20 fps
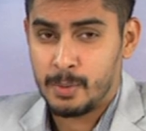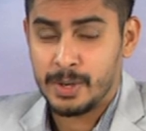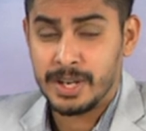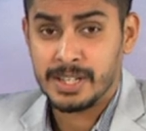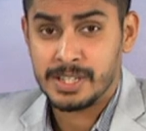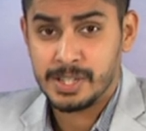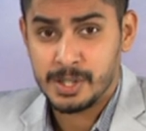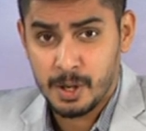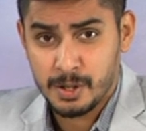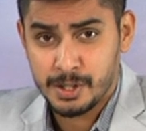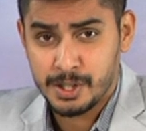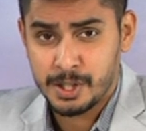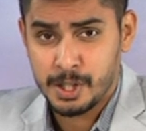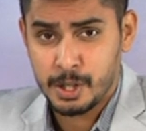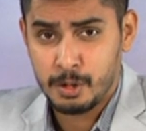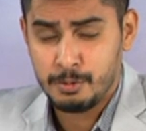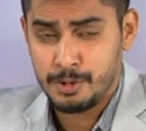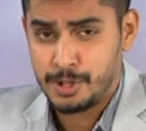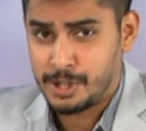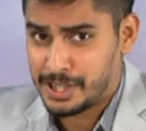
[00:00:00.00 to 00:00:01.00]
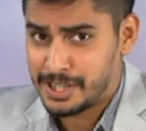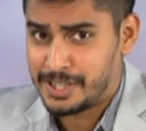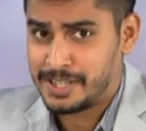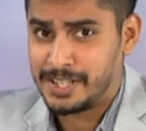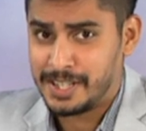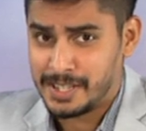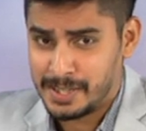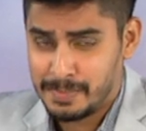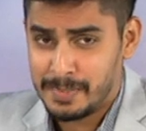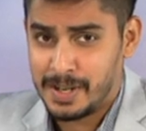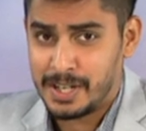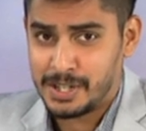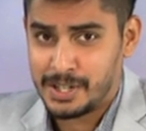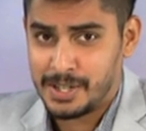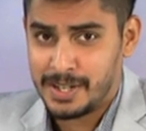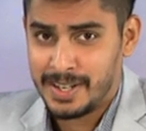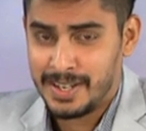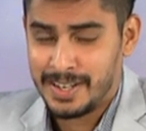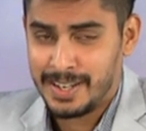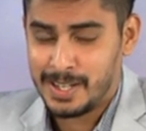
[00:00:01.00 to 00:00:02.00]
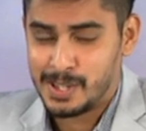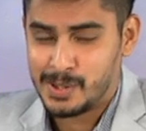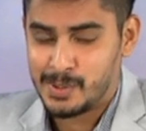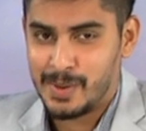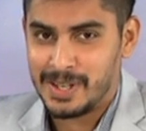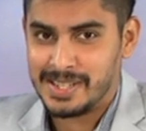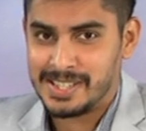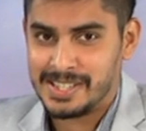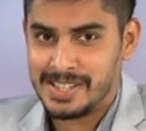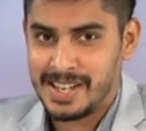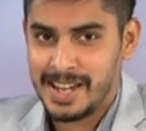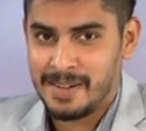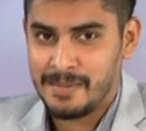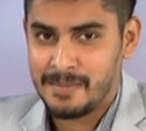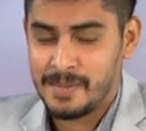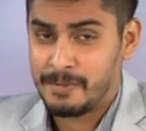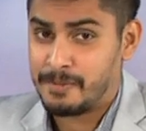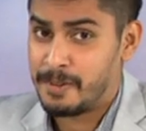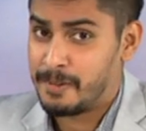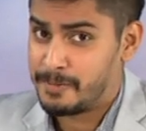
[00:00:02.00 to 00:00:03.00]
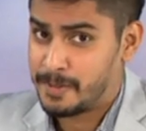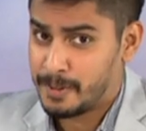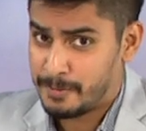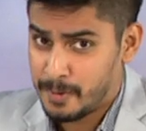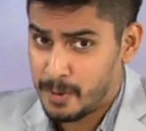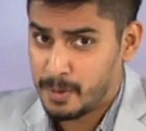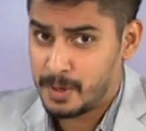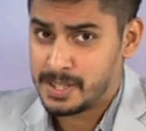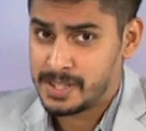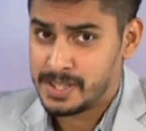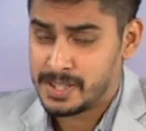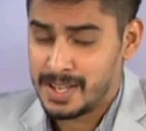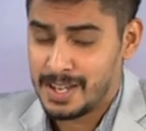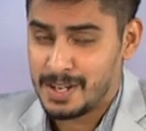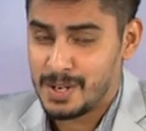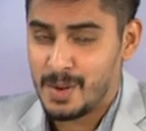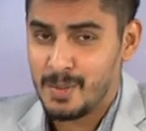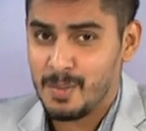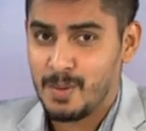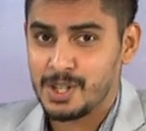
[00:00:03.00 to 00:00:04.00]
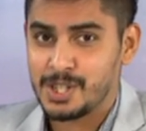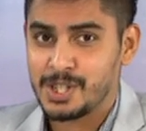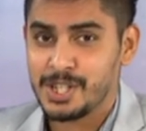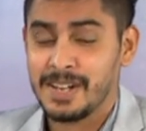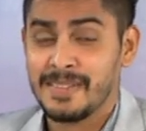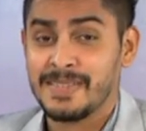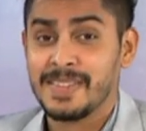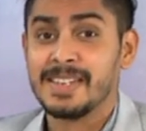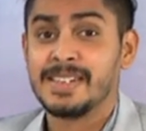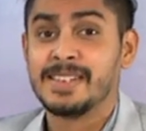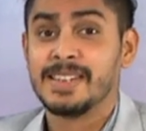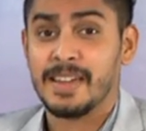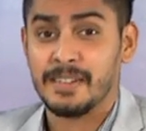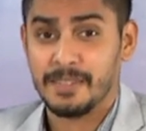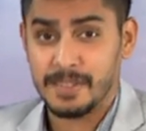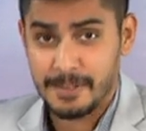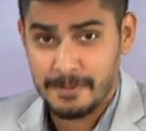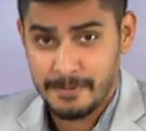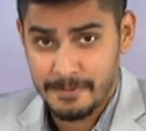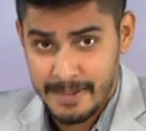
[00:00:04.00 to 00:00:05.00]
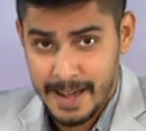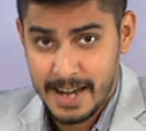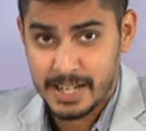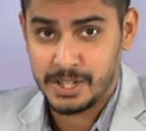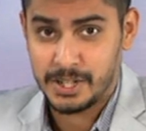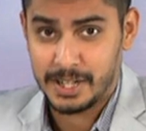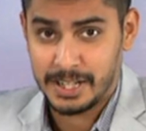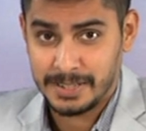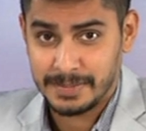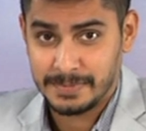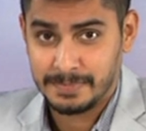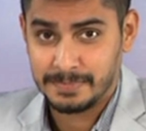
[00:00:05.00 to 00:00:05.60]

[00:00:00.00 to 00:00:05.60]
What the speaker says: would exhaust you just as much? It's Wednesday, the 5th of August, and you're watching the Daily Fact Sheet.